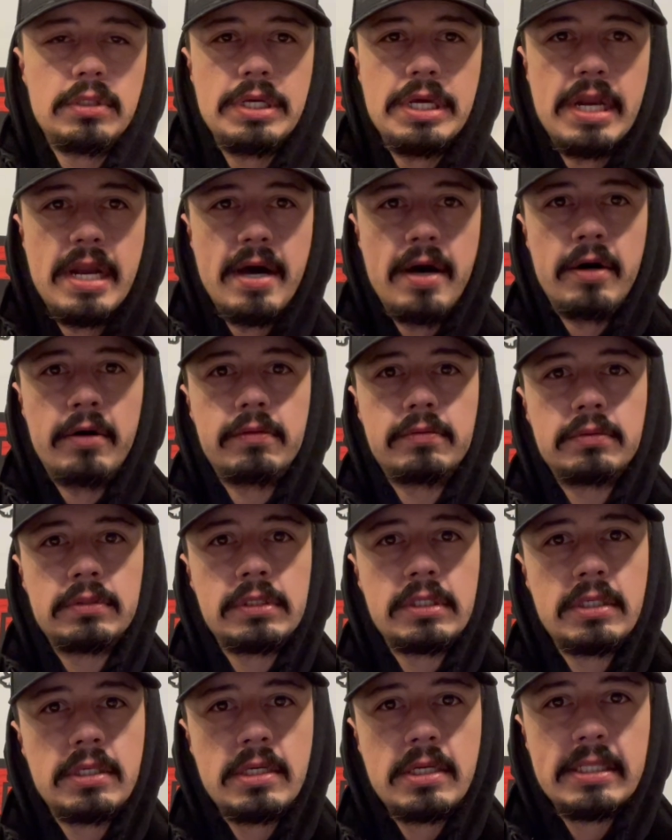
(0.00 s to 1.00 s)
you know,
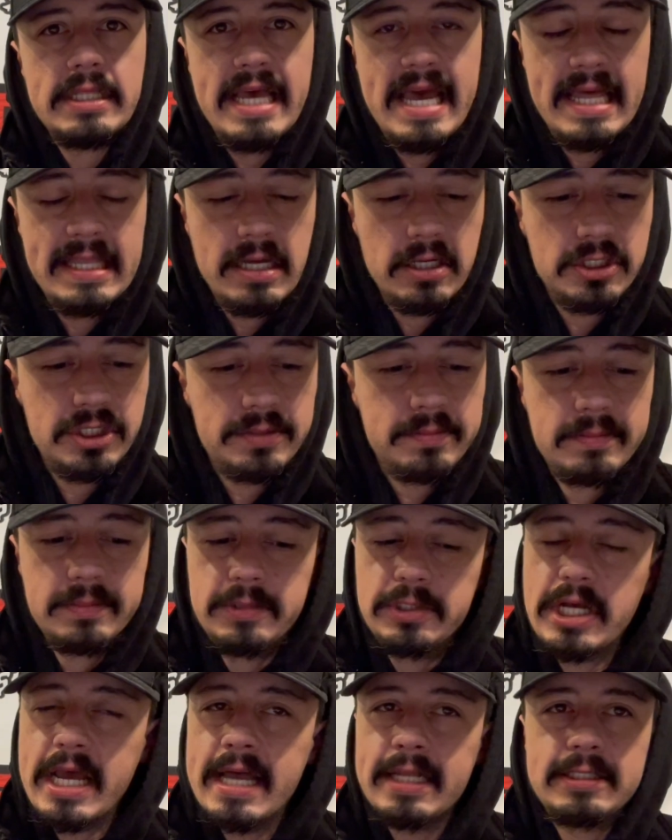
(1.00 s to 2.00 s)
they had their
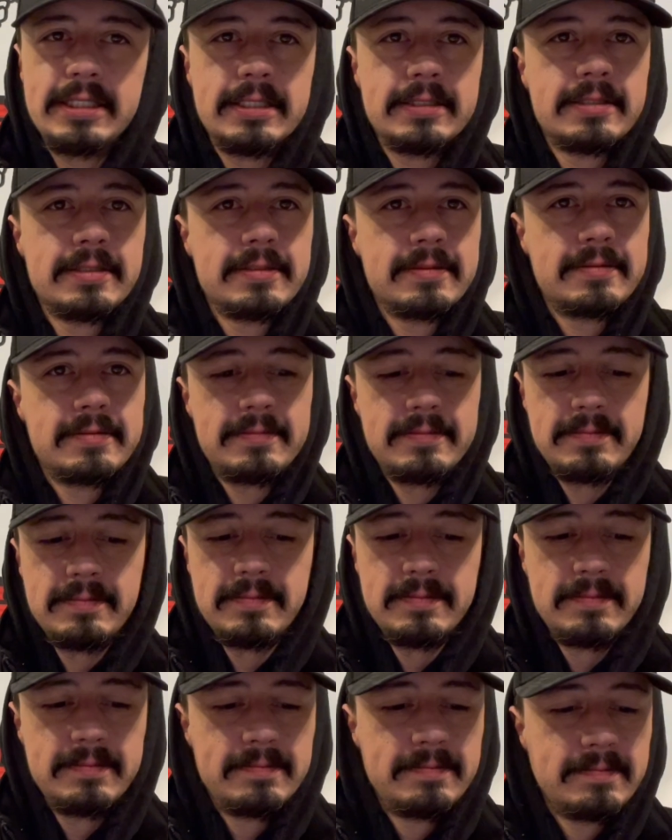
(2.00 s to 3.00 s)
chances.
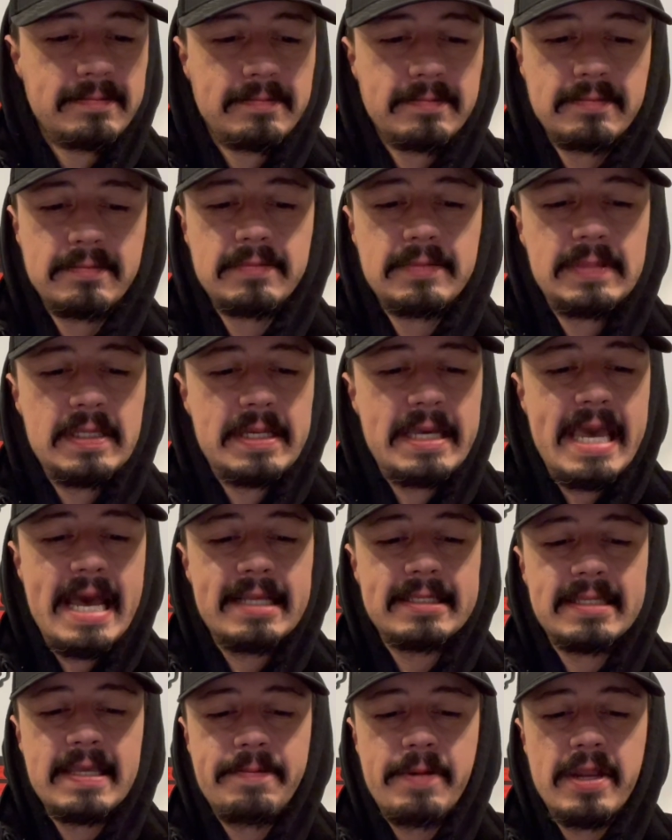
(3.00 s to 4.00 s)
You can't
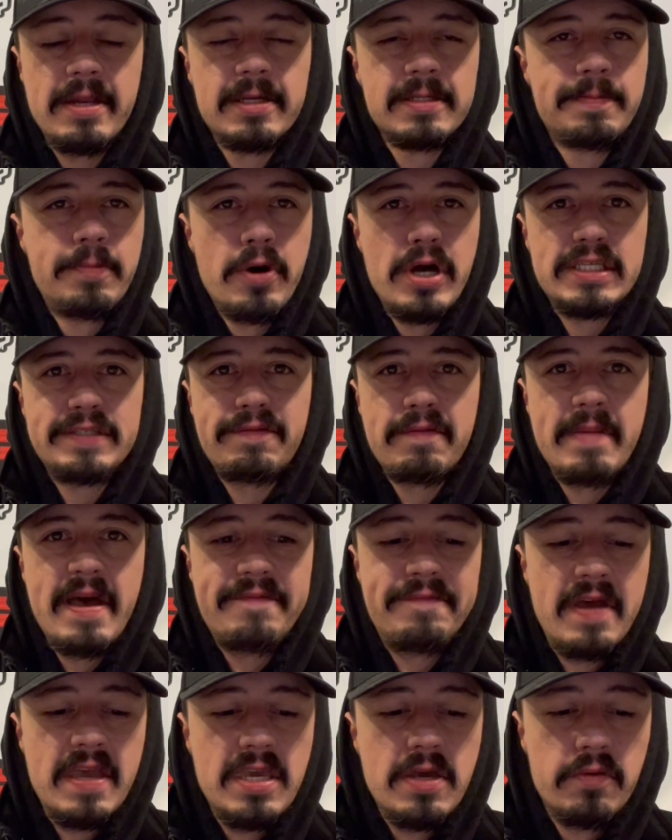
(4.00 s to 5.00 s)
sleep on those boys from
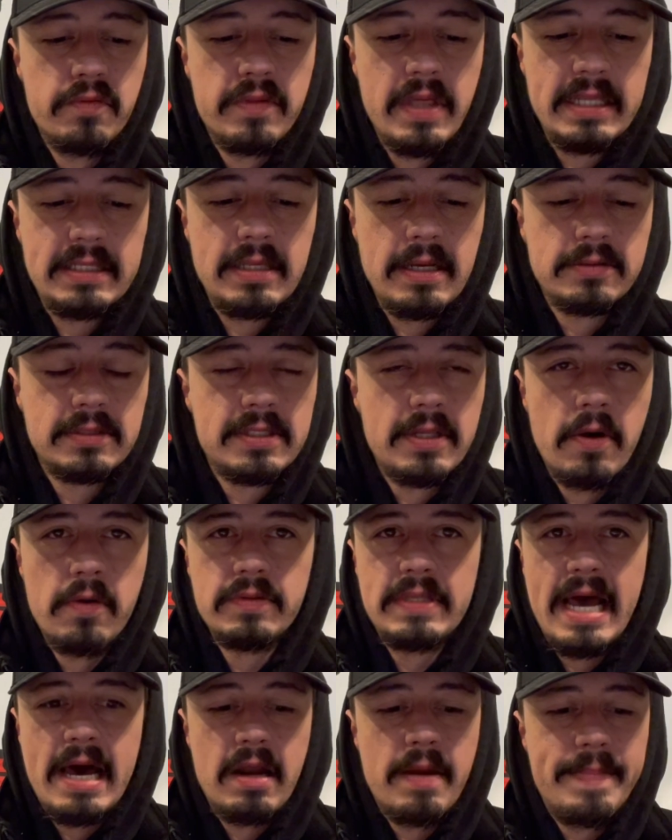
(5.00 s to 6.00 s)
FAU. That there's no
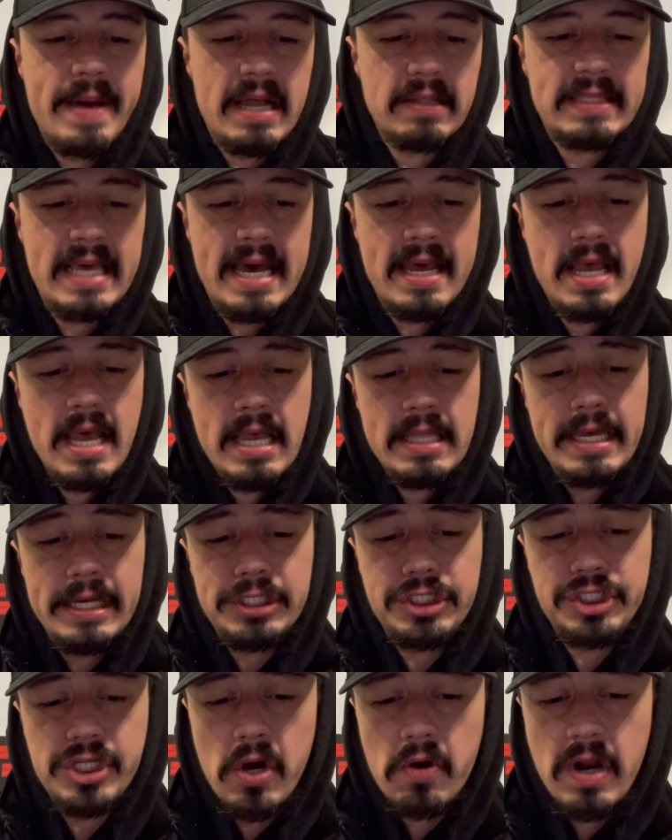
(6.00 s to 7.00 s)
doubt about that. They
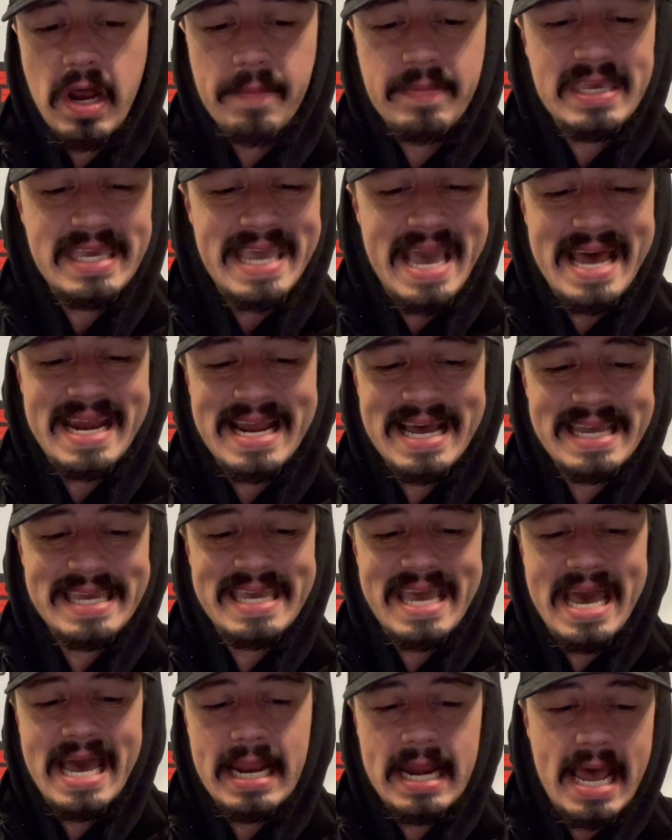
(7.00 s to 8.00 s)
showed up yet
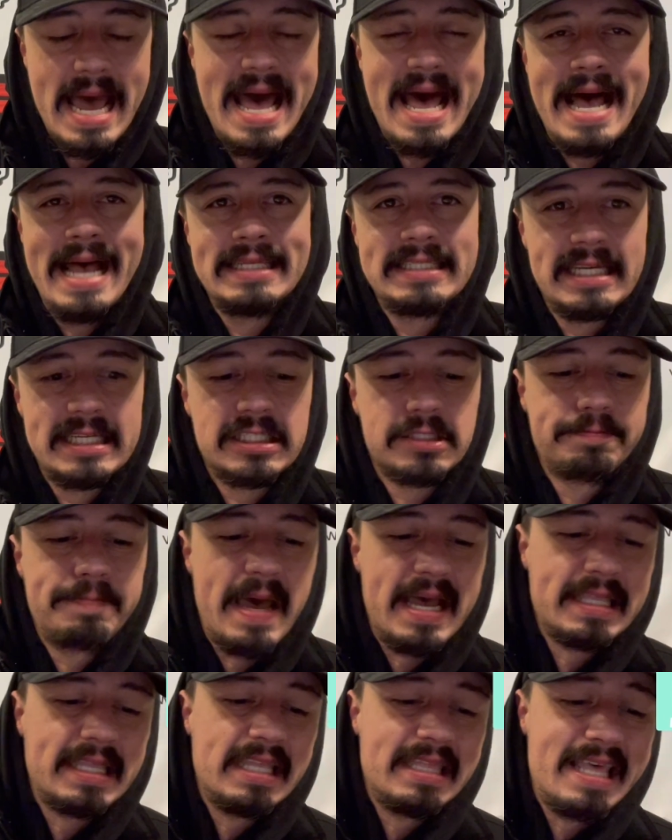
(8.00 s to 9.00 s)
again, as
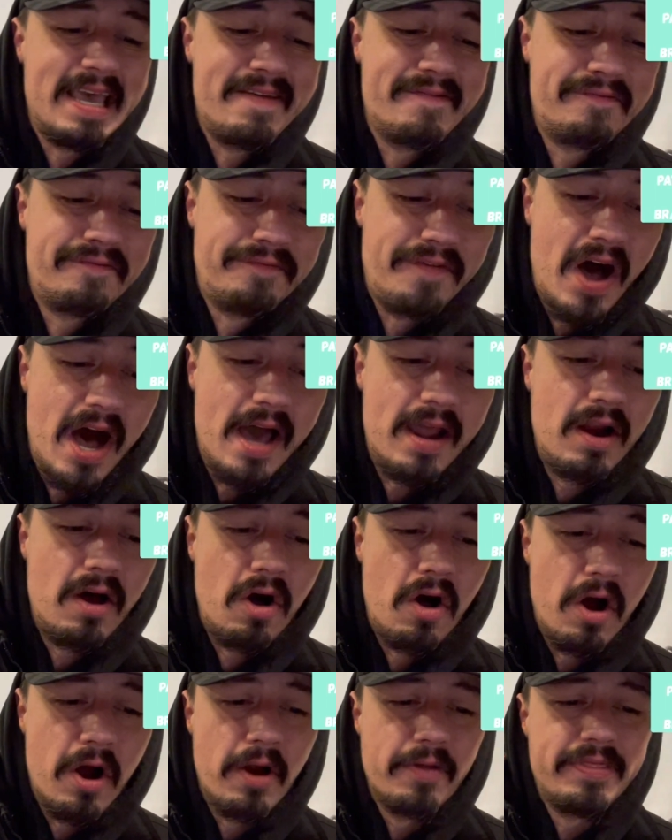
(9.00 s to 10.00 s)
expected. They fought
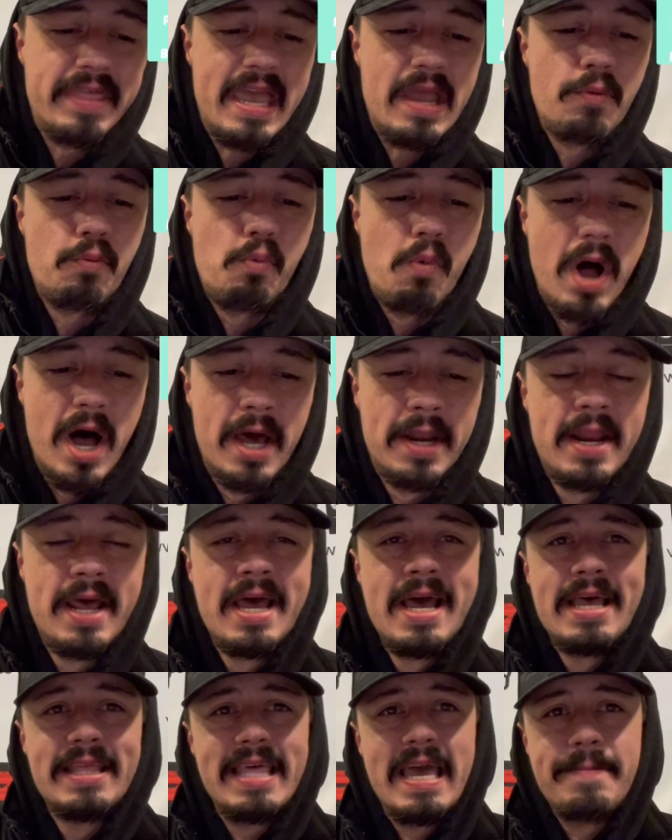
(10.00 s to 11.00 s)
hard. They won.
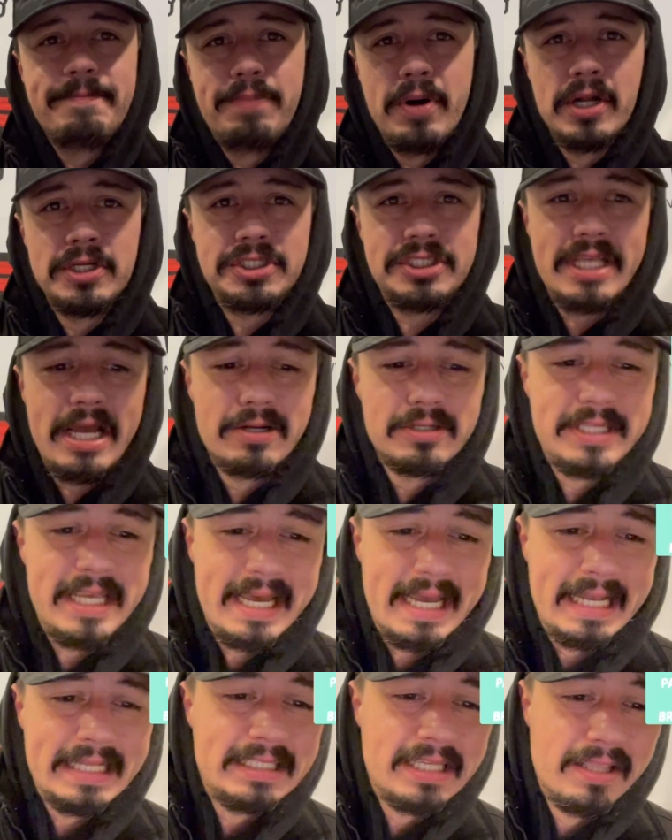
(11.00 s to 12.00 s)
They punched their
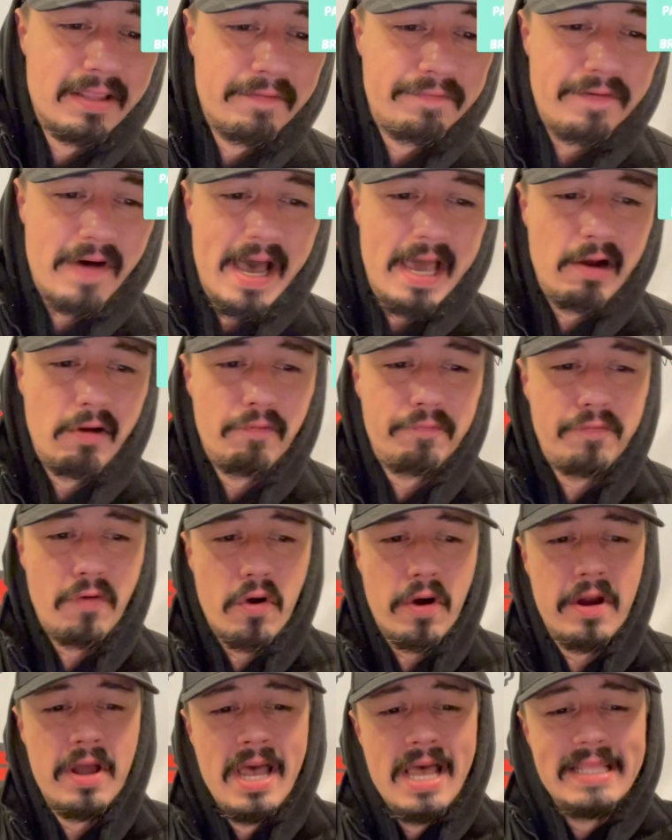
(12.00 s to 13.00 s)
ticket to the Final
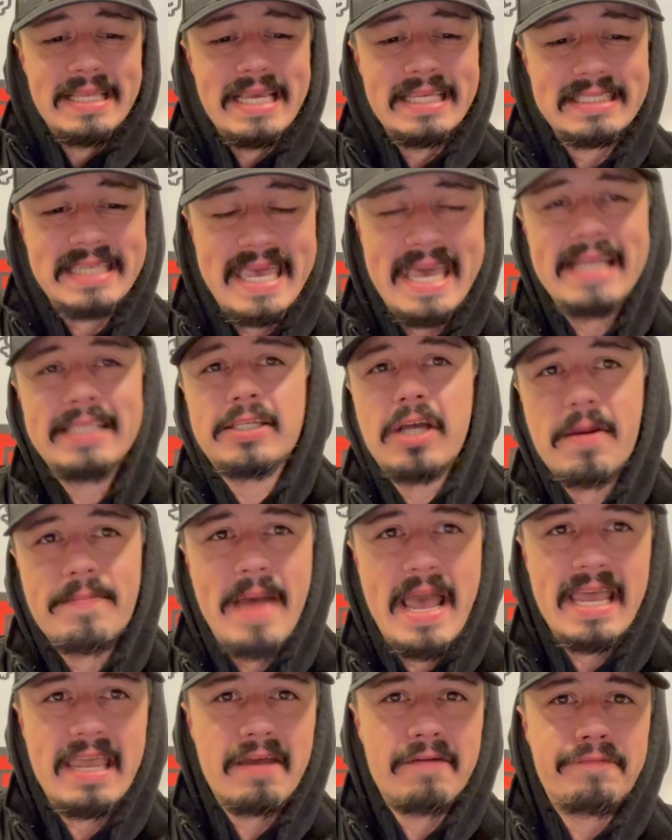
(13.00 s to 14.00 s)
Four. These kids are
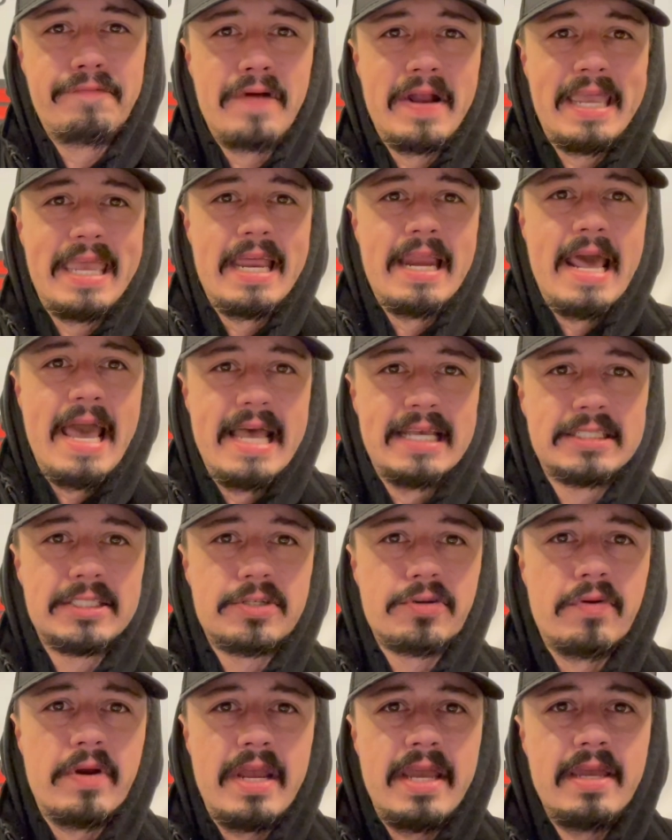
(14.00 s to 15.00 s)
making freaking
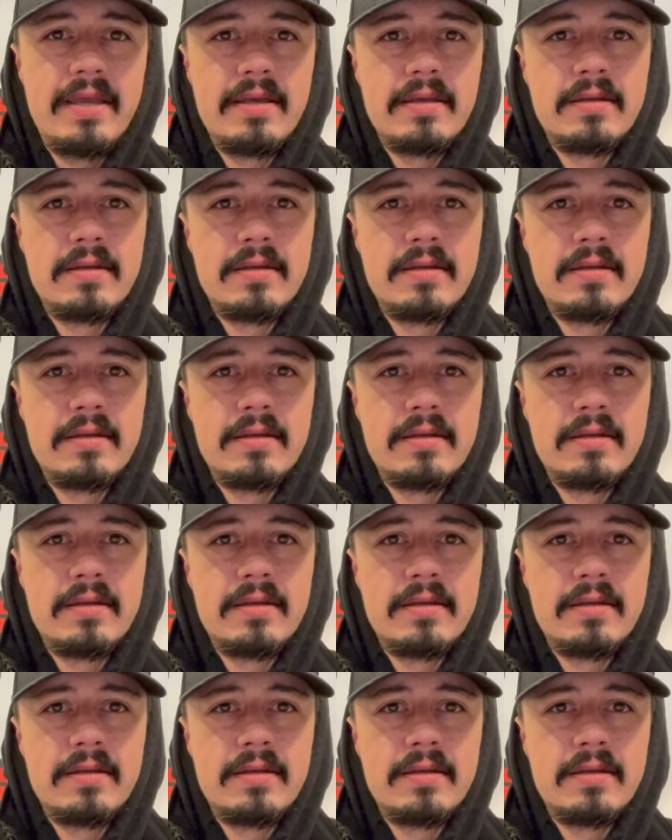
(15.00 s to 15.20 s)
history.